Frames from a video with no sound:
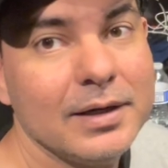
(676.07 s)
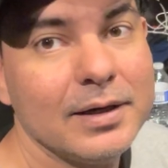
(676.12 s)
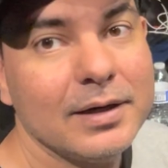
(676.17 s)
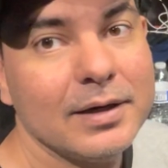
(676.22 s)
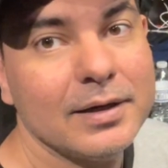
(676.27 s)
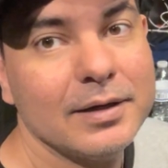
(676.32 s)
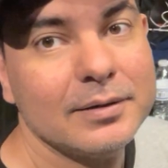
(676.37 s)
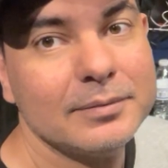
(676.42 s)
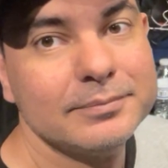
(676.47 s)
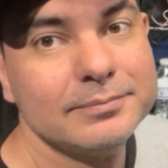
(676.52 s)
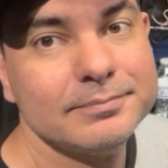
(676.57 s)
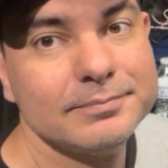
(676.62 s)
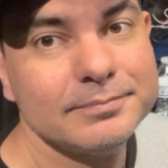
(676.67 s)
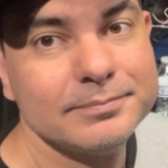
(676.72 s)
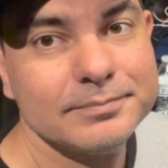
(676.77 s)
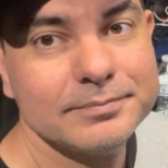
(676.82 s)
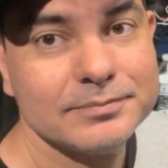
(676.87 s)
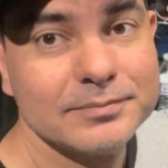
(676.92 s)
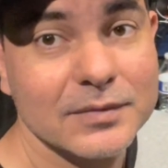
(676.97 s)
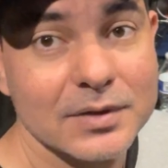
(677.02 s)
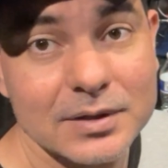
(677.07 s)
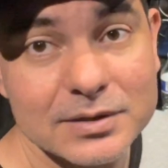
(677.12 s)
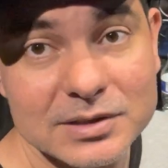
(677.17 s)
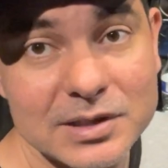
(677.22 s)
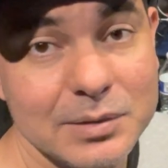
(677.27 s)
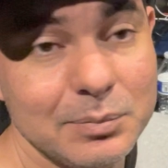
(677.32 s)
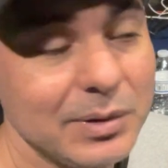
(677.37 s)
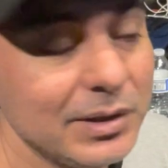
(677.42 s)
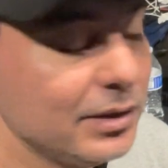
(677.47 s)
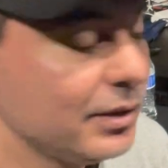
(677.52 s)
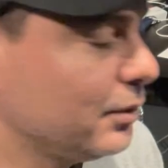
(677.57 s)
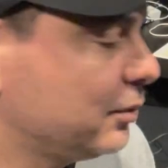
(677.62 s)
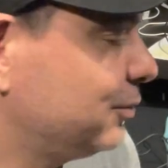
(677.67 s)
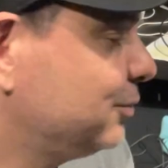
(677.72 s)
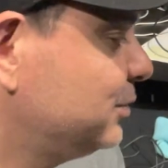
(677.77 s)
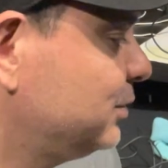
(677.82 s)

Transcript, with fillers: um, CPU.